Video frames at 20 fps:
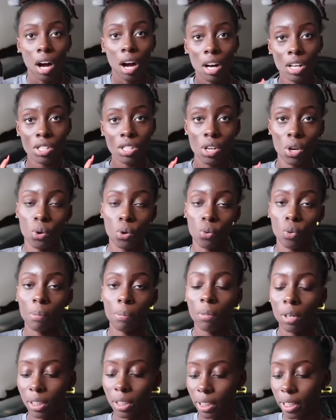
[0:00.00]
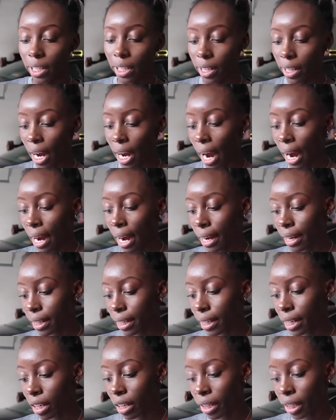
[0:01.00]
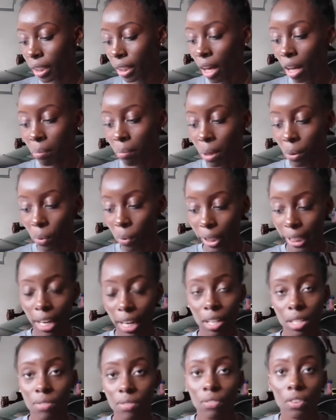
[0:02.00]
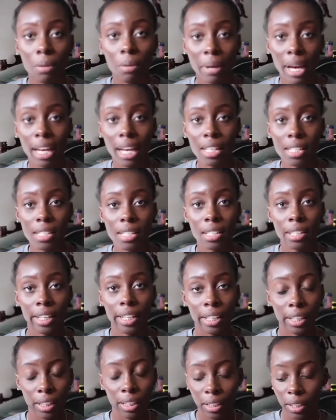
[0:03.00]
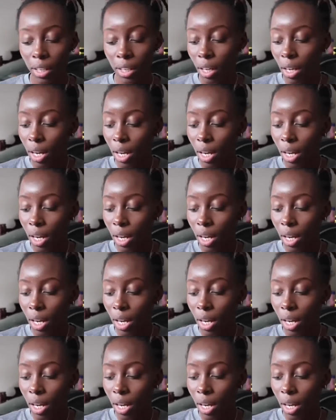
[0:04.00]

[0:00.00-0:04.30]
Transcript: Also, one more thing, I get a lot of my workouts from Aslia